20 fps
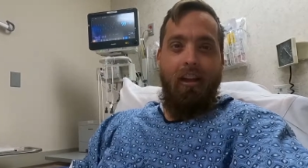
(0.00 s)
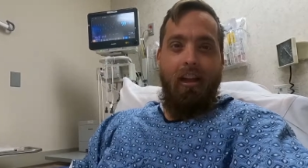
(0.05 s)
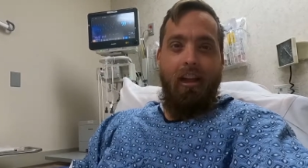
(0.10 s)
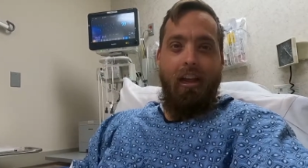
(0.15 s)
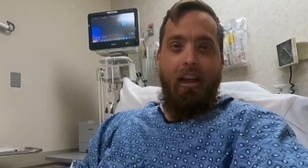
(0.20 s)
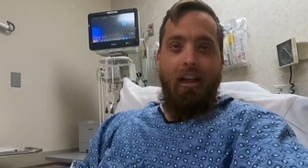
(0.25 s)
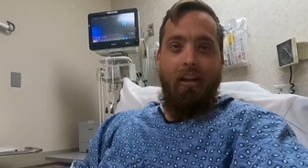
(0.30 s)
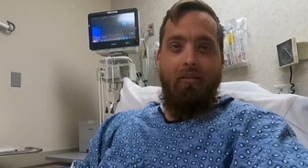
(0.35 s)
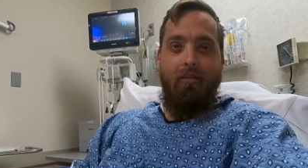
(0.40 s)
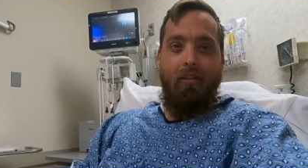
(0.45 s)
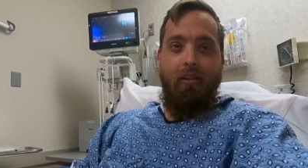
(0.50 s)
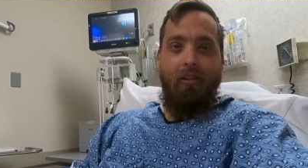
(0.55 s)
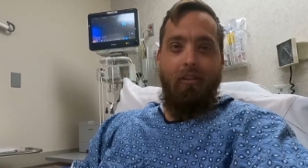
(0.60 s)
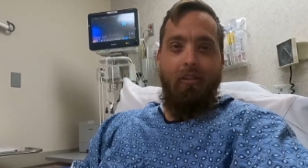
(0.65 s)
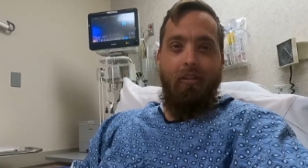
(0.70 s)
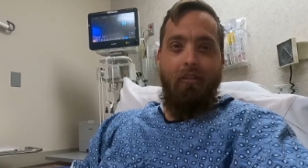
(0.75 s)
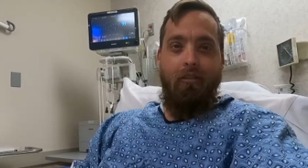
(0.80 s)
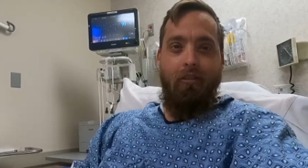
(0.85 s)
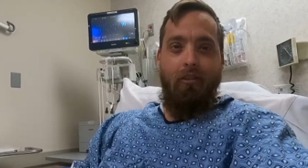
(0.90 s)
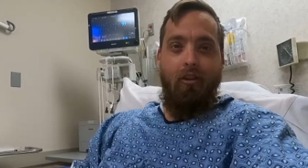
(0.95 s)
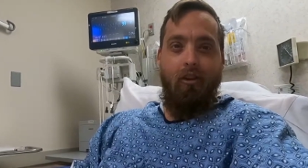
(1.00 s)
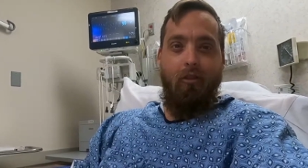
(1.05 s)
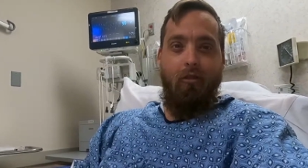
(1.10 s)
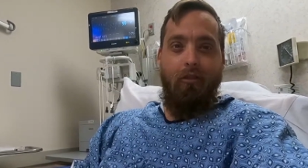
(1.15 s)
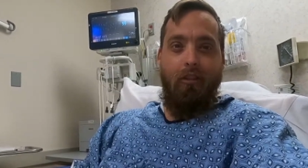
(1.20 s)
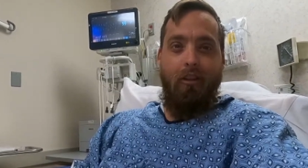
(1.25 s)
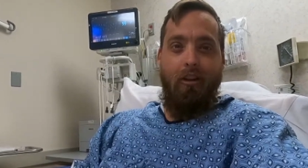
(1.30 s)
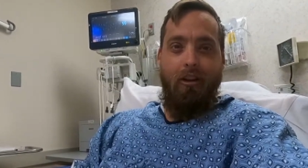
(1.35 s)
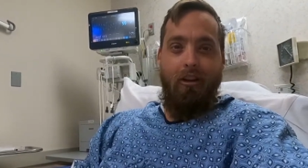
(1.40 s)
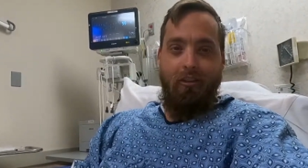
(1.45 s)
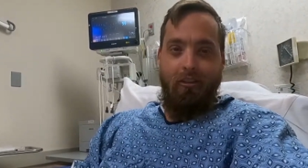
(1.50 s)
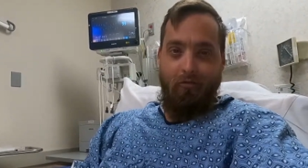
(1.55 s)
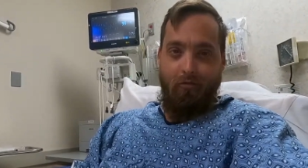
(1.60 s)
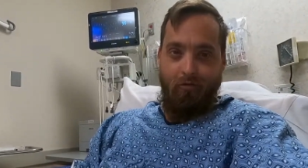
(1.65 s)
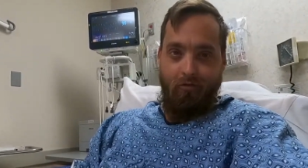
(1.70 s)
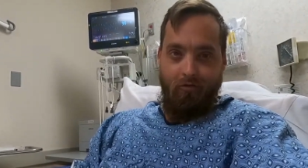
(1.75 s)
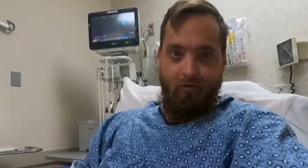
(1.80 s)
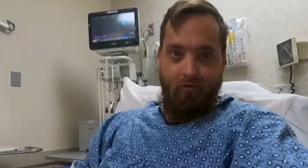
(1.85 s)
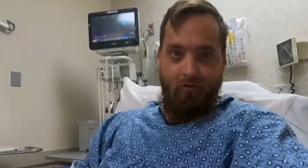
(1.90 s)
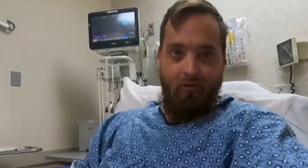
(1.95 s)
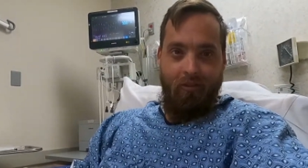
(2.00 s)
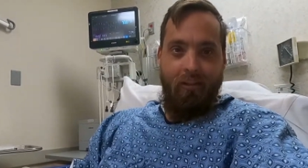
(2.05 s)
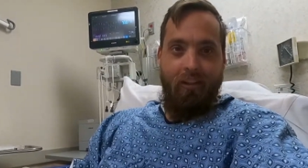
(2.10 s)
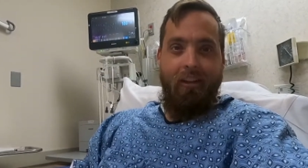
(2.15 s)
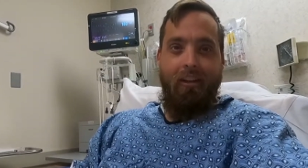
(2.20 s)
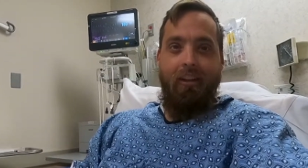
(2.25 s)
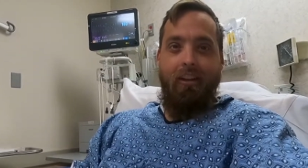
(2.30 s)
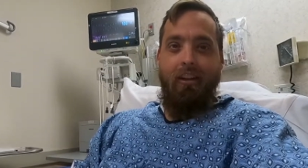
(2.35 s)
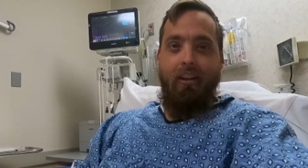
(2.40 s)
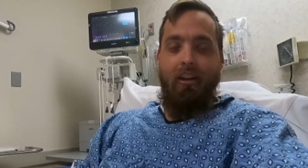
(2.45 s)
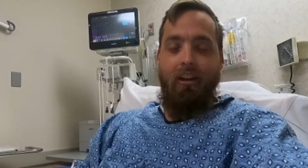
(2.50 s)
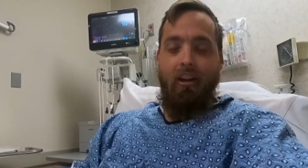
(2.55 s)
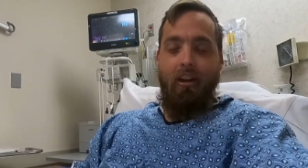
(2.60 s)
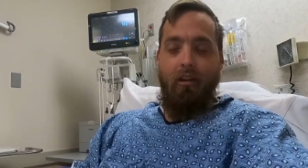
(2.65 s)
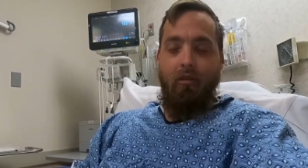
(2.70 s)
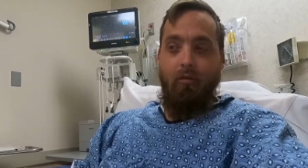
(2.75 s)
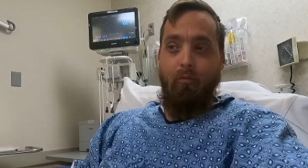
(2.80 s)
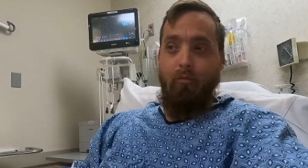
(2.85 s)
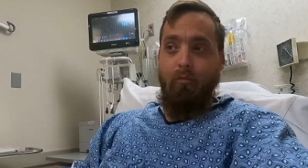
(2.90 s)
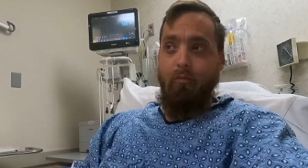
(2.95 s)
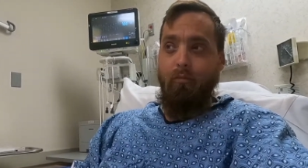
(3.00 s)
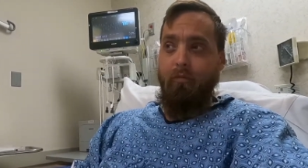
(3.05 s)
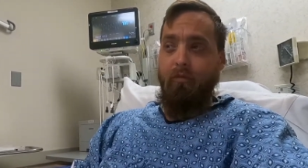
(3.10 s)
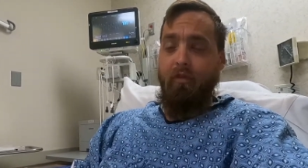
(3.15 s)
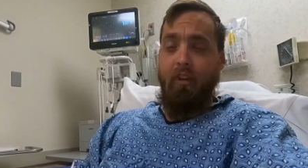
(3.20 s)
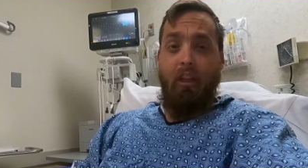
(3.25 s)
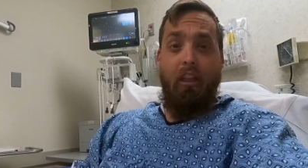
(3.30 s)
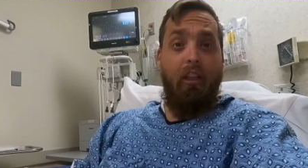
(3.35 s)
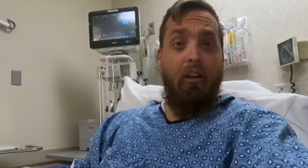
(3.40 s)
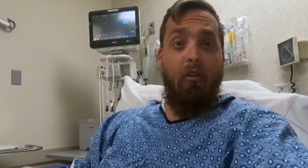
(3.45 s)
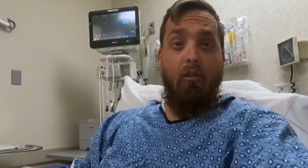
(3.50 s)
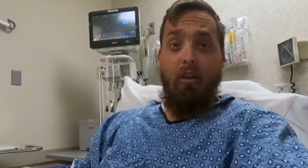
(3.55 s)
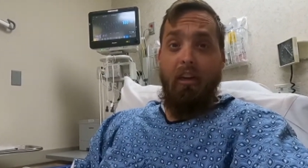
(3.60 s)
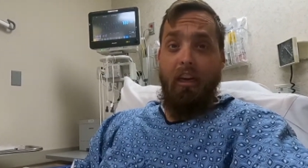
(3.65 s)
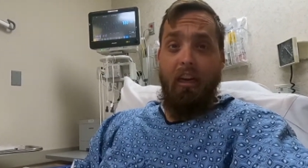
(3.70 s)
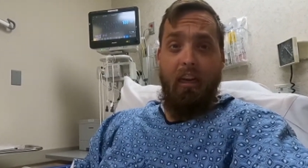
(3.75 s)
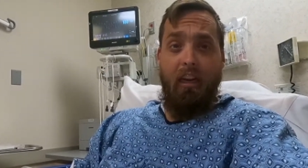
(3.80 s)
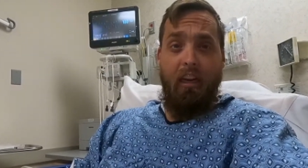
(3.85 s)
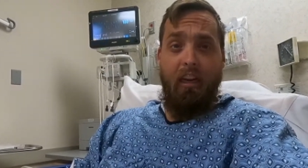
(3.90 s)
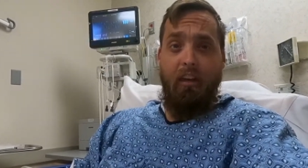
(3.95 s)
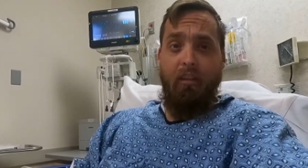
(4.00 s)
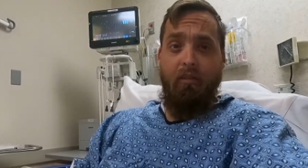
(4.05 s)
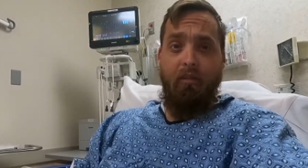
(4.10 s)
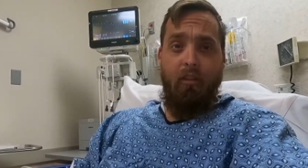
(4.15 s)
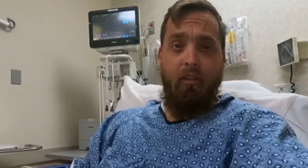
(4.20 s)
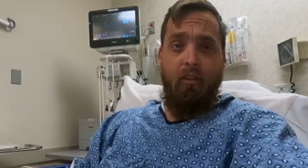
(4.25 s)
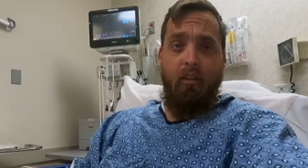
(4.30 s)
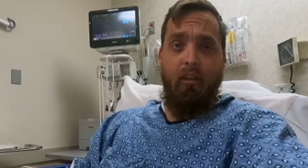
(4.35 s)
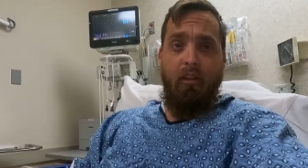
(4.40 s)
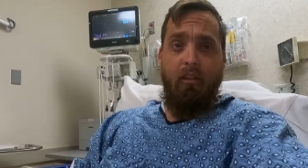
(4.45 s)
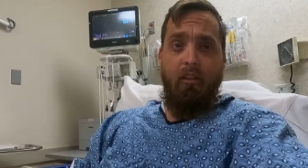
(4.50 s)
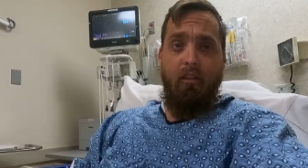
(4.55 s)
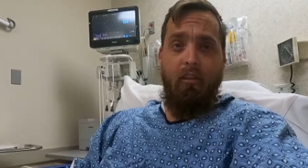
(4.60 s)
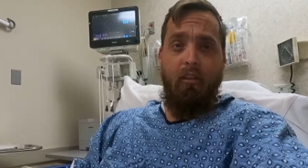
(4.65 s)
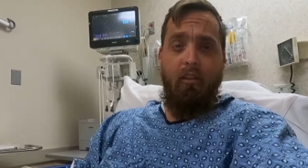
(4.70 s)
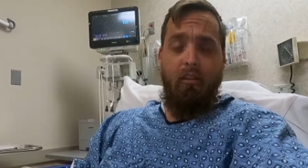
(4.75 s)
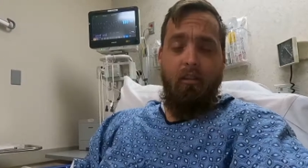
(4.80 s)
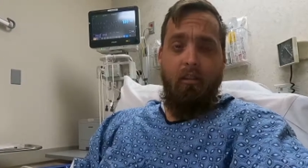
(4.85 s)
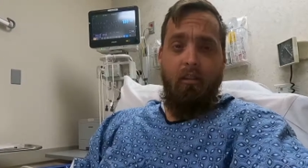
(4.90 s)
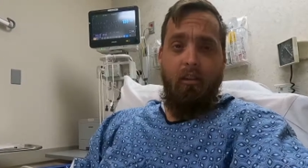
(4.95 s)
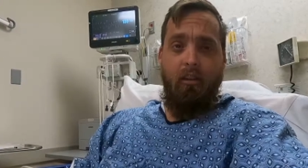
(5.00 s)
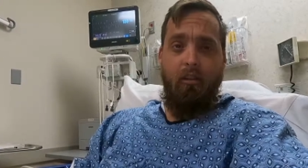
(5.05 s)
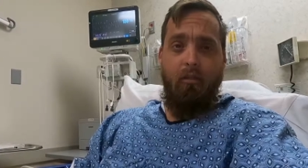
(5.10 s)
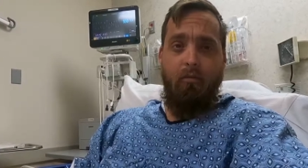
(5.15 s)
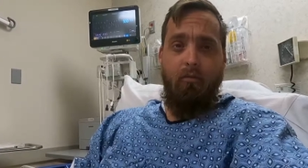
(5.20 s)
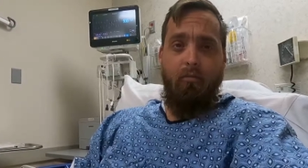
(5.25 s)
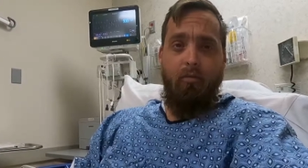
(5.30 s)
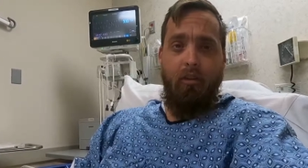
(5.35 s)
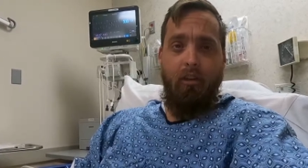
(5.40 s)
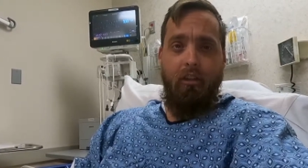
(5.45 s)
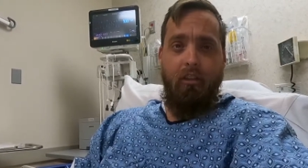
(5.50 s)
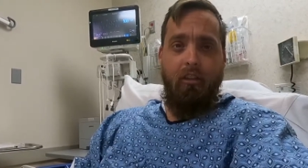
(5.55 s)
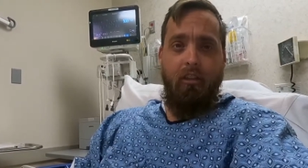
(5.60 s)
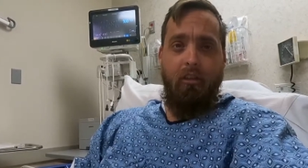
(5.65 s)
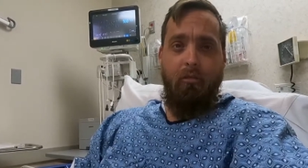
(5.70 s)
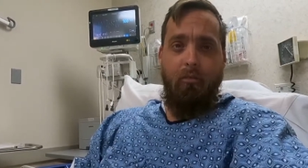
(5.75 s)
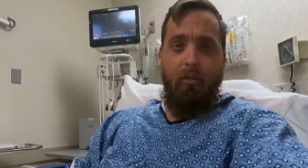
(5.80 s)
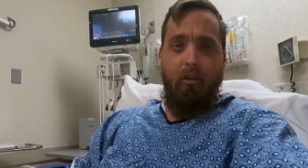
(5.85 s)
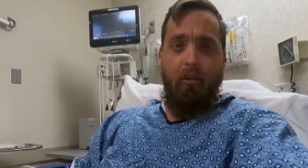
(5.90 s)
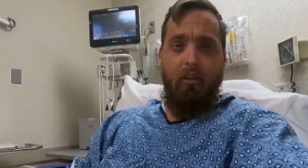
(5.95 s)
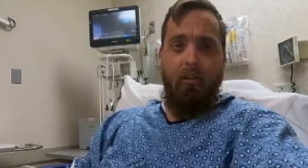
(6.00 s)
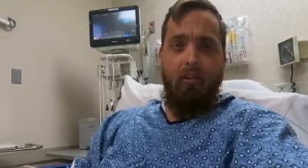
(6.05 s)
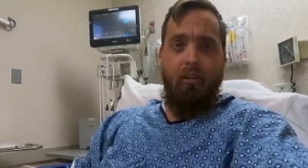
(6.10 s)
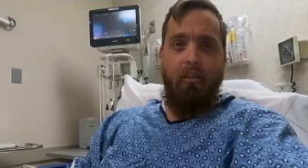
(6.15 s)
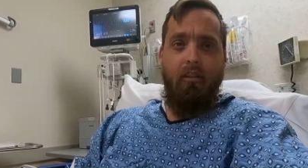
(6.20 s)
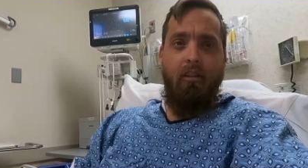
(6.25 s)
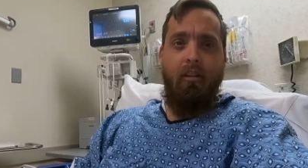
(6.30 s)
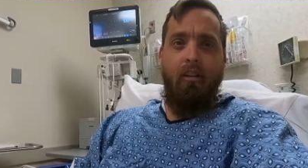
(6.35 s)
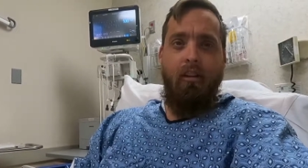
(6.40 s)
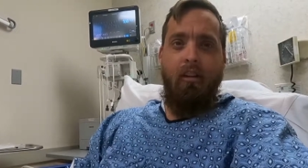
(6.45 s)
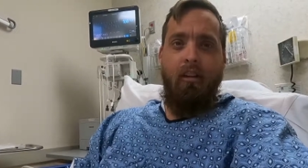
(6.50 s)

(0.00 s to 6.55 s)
having another go at the hospital. Um, feeling okay, feeling in you know pretty good spirits.